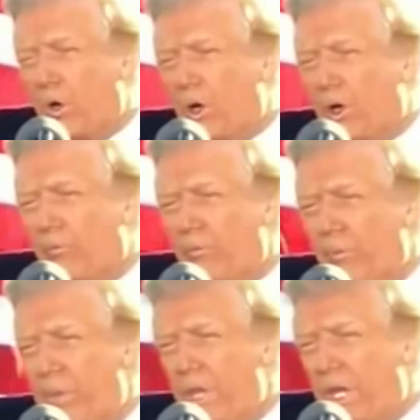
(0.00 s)
we were
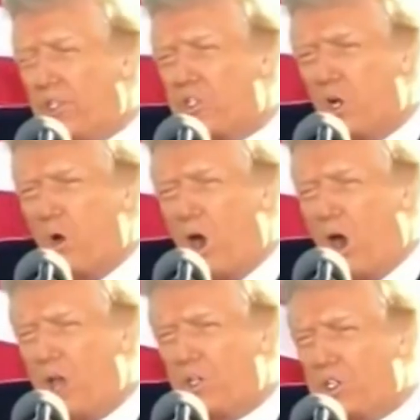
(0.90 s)
hit so
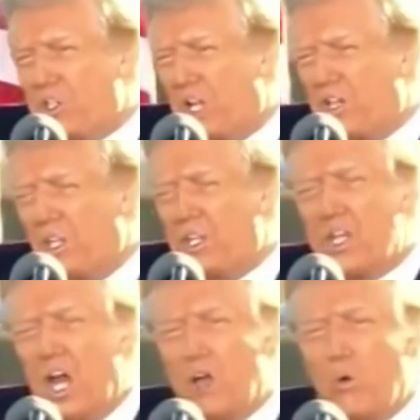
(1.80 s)
hard, just like the
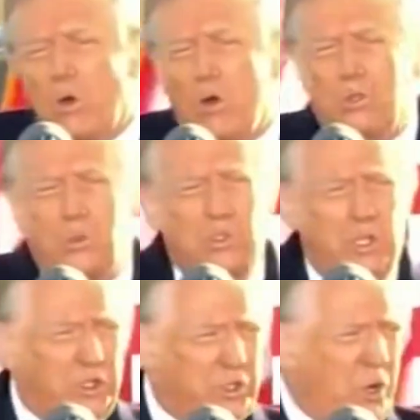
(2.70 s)
entire world was
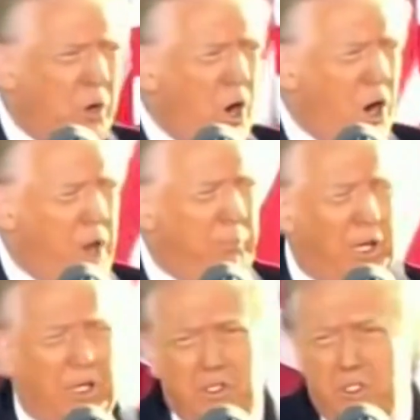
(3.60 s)
hit so hard.
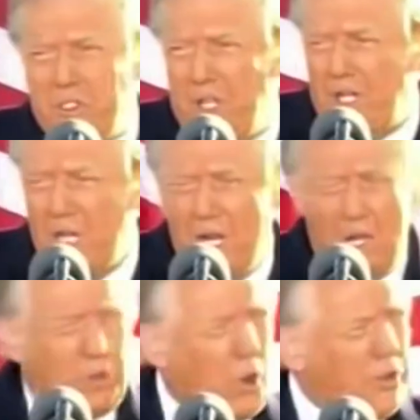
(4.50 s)
Places that
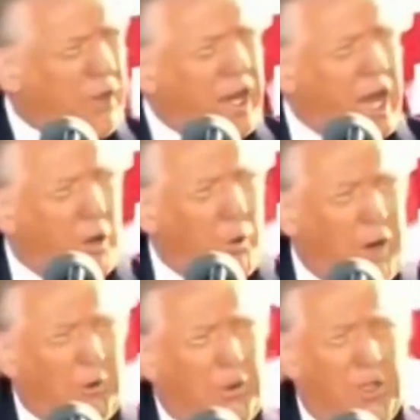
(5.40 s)
thought they got
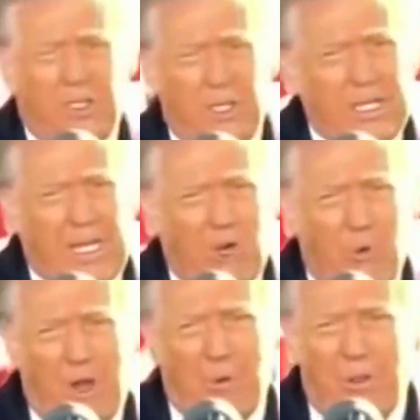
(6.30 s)
away with it didn't get
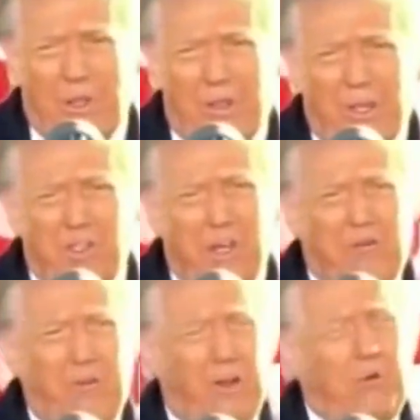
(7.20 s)
away with it. They're
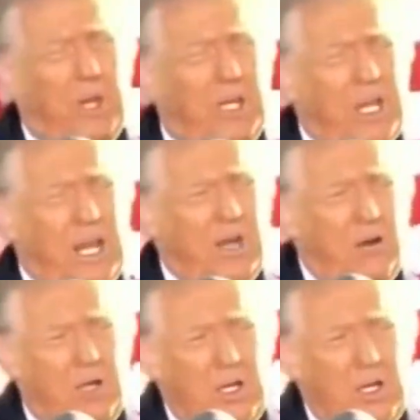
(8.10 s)
suffering right now.